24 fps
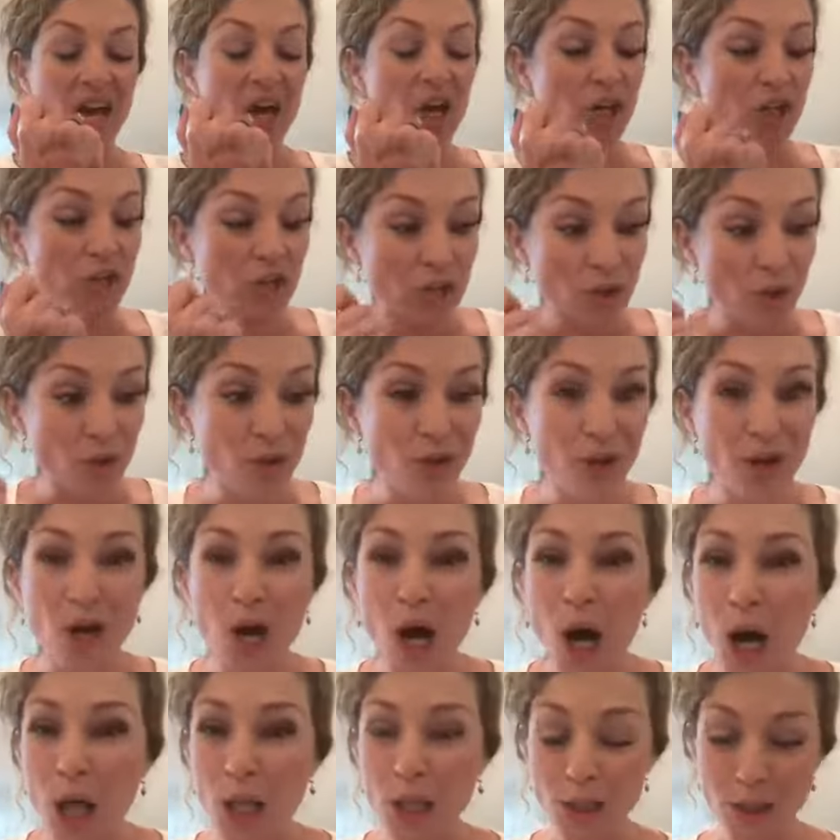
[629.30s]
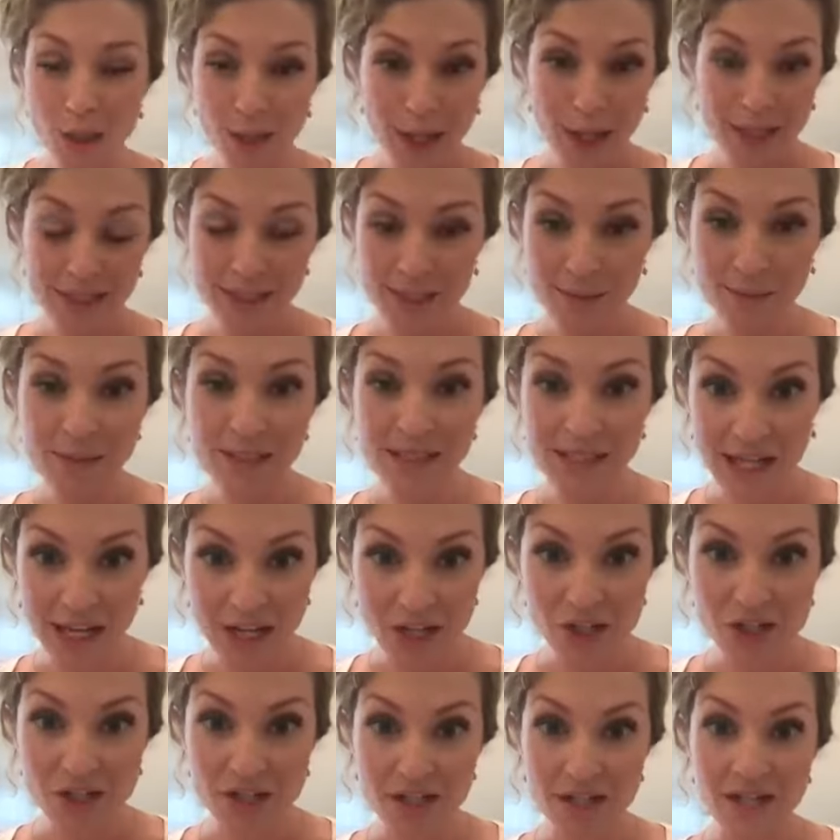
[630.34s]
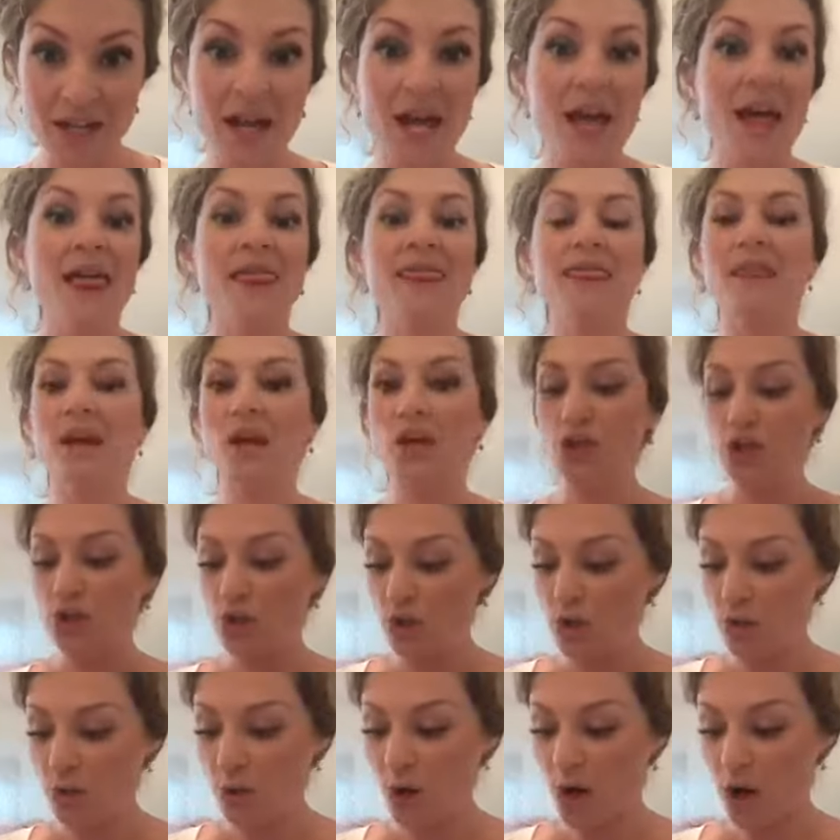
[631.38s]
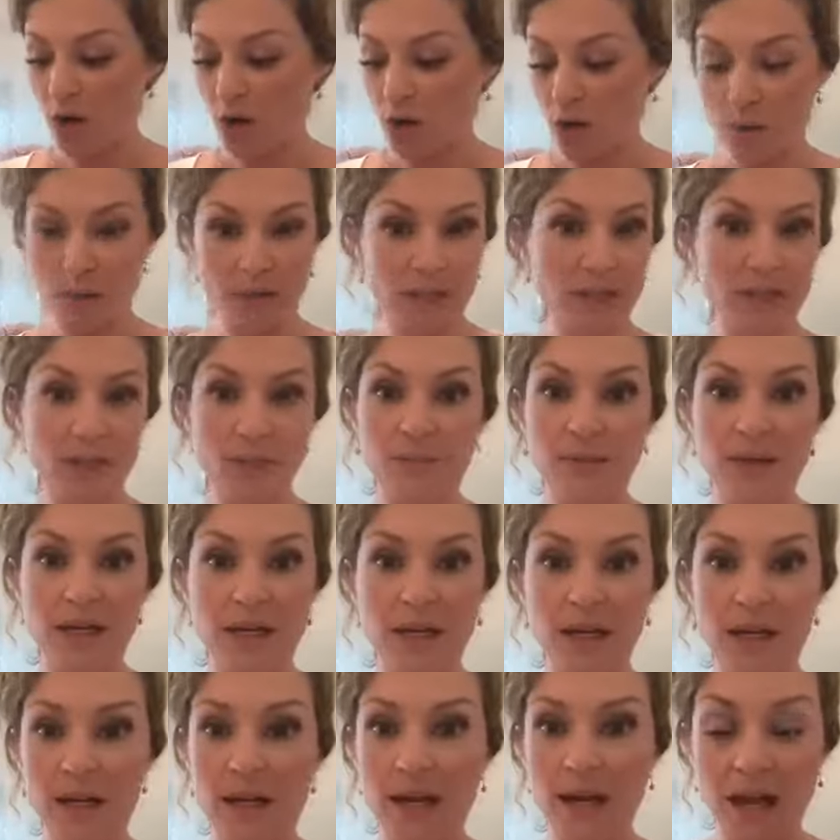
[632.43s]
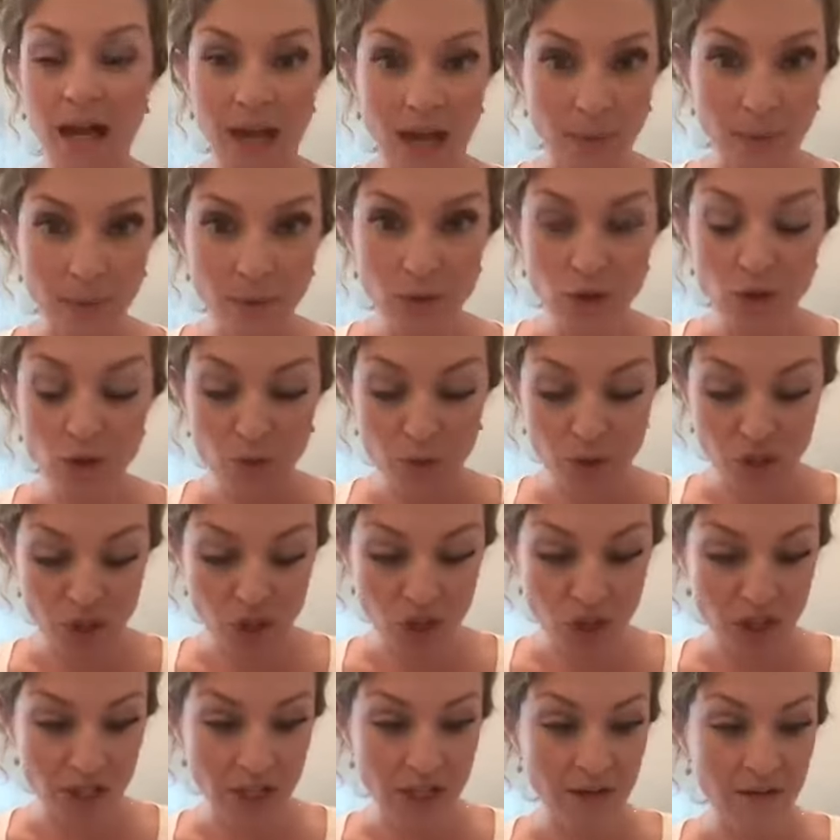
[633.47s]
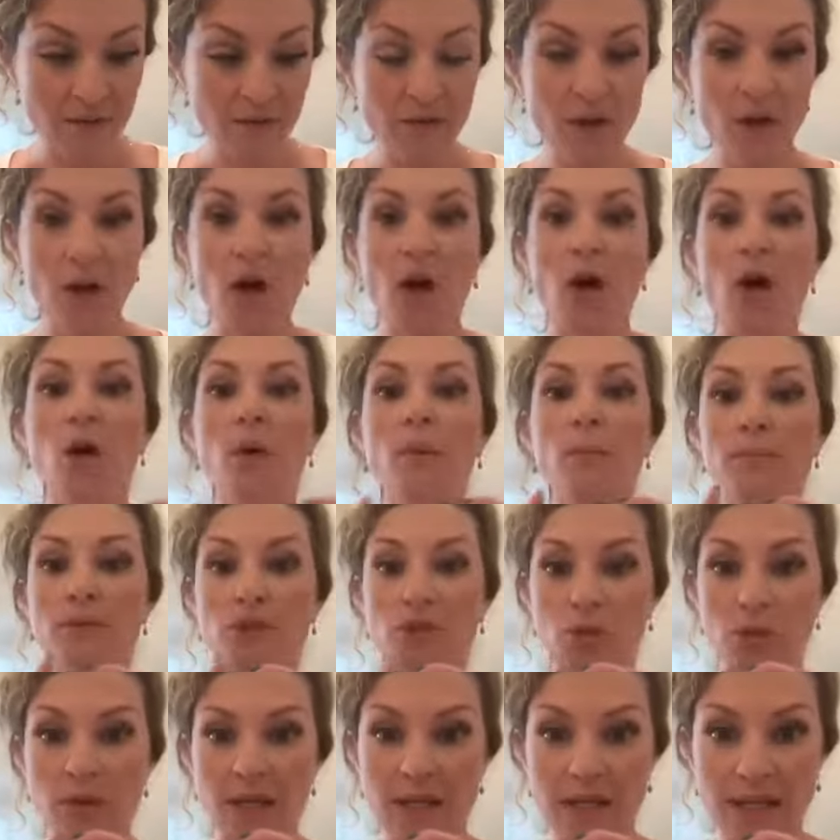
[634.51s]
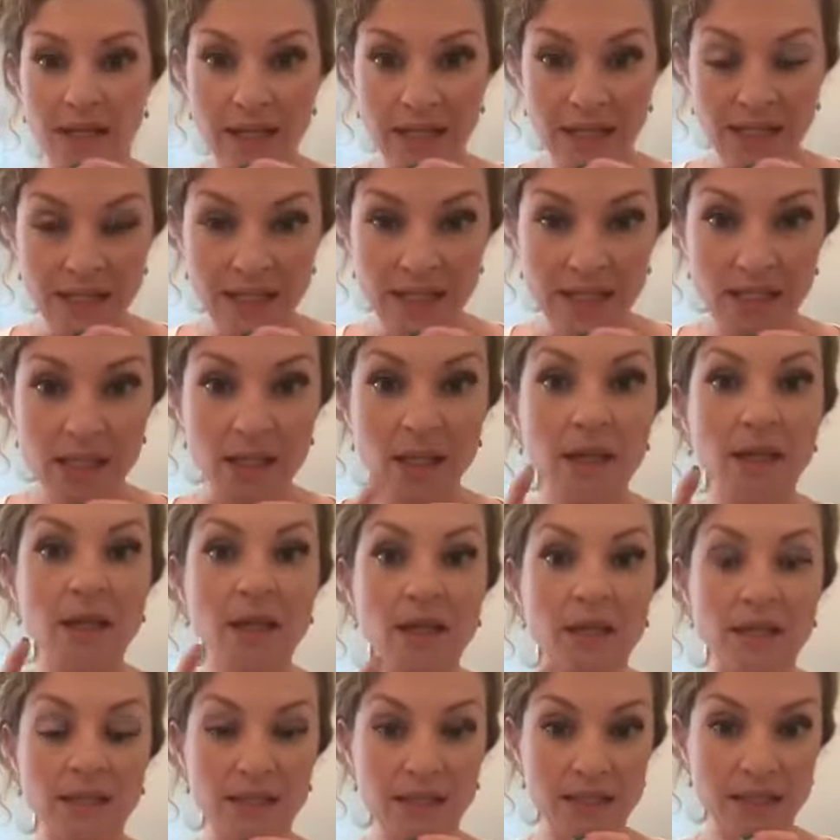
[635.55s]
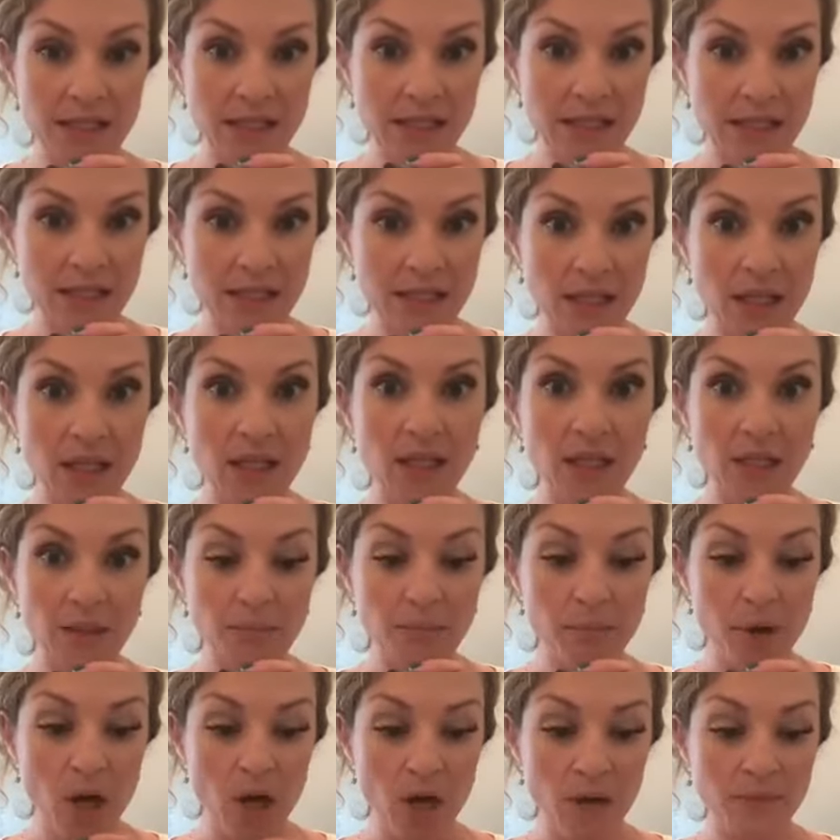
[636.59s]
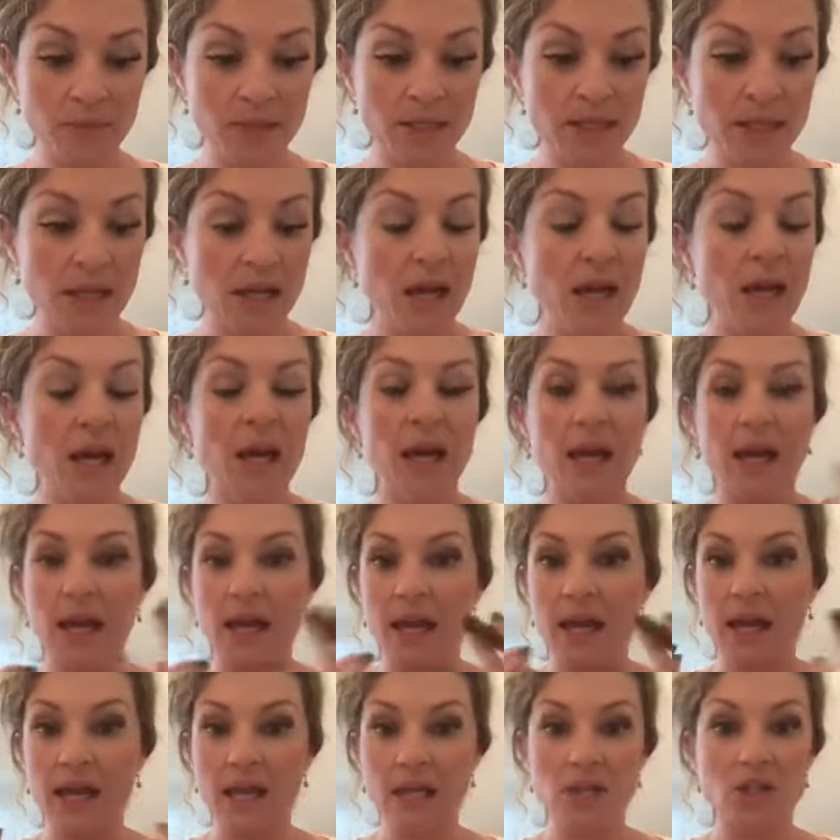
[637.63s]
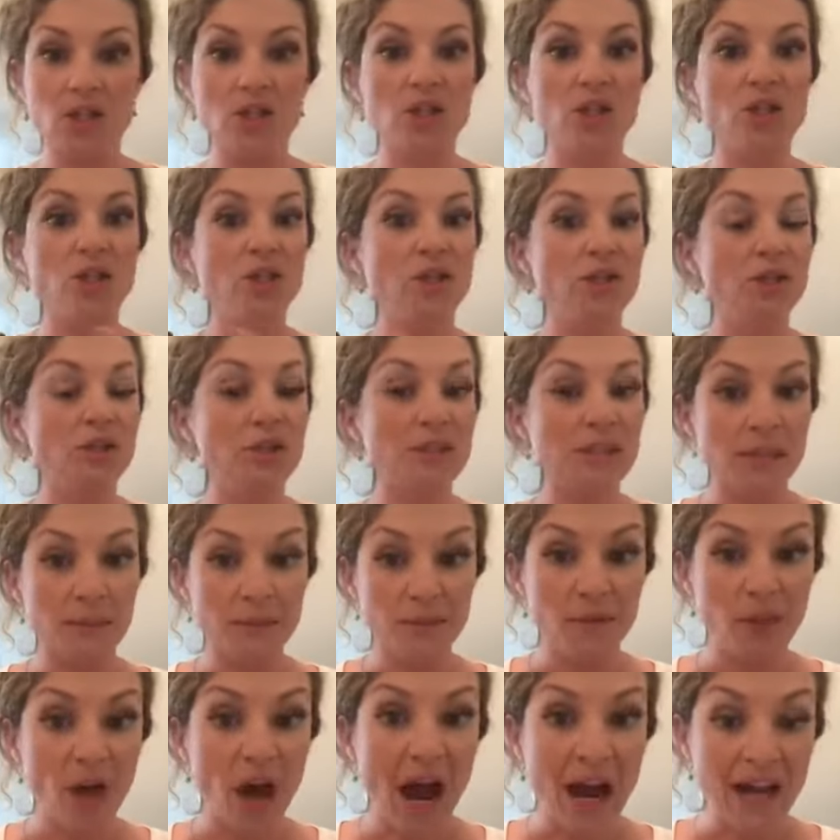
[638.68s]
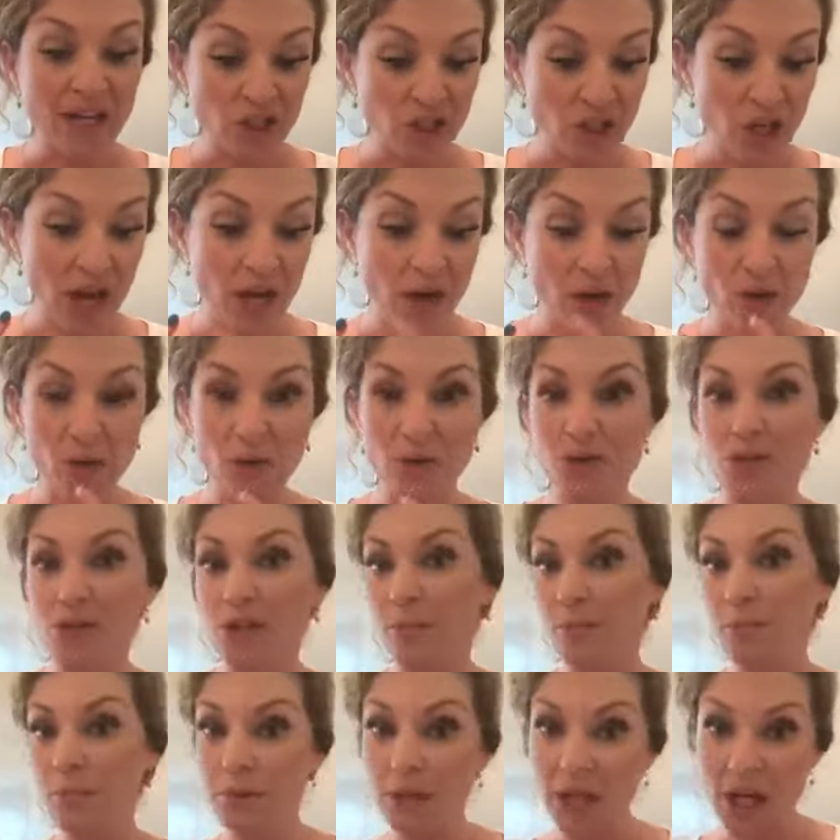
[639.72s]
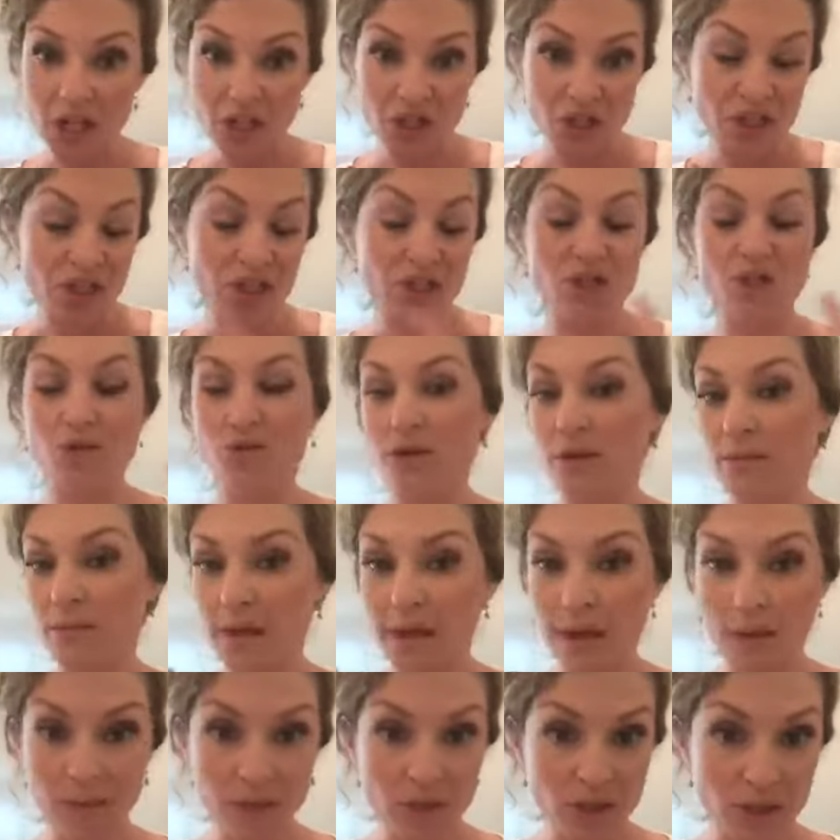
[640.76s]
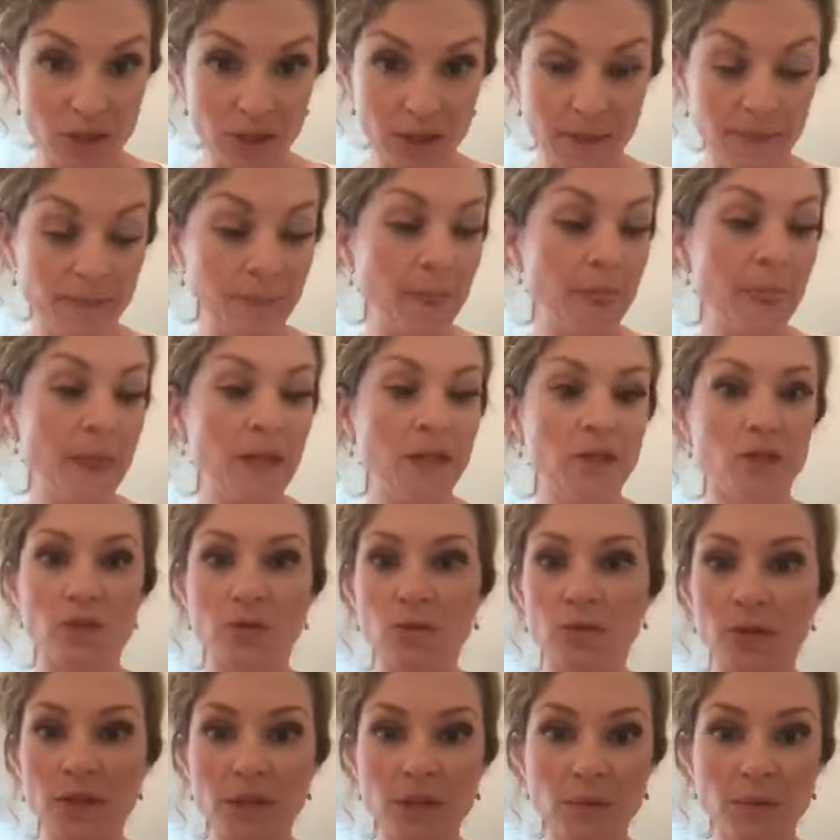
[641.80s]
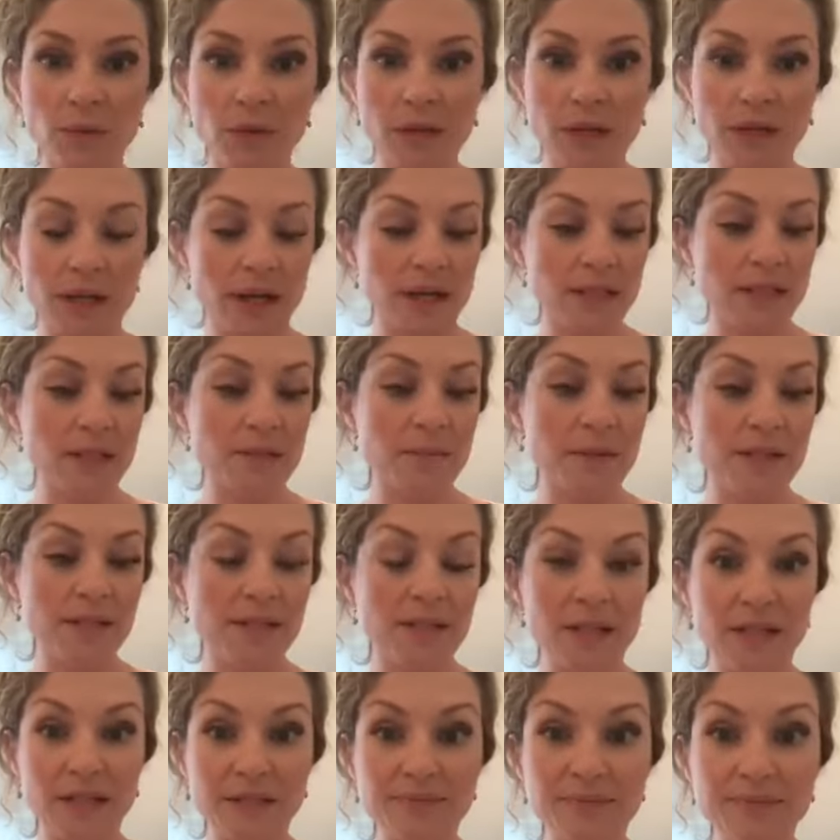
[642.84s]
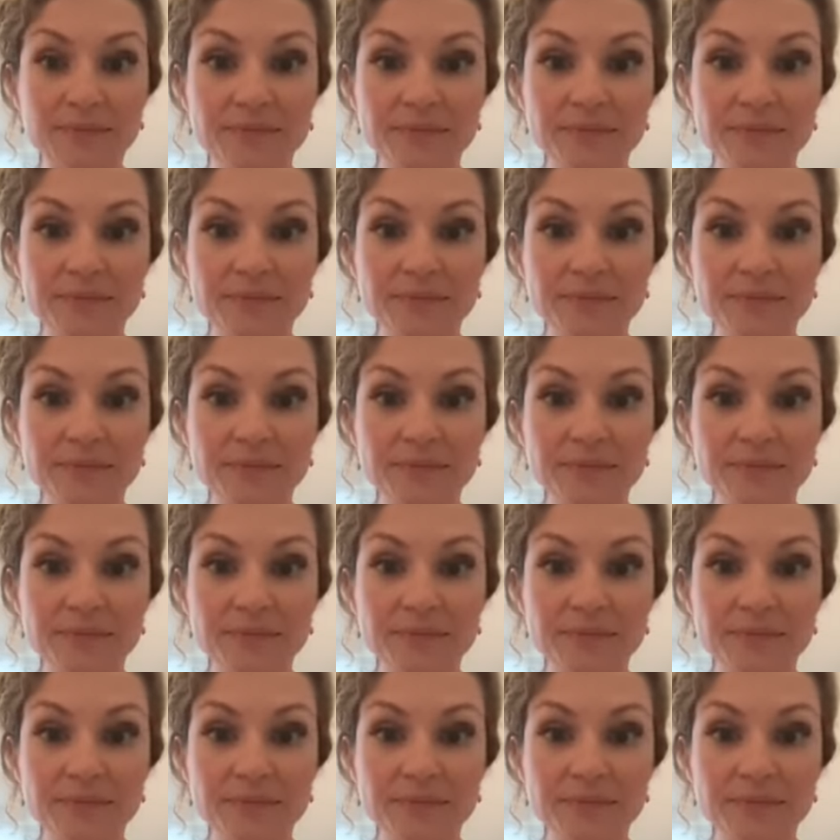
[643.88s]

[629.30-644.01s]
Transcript: So the color customization that you are going to be able to achieve between these tinted lip balms and some of the eyeshadows, the blushes, you're going to be able to really, really customize there.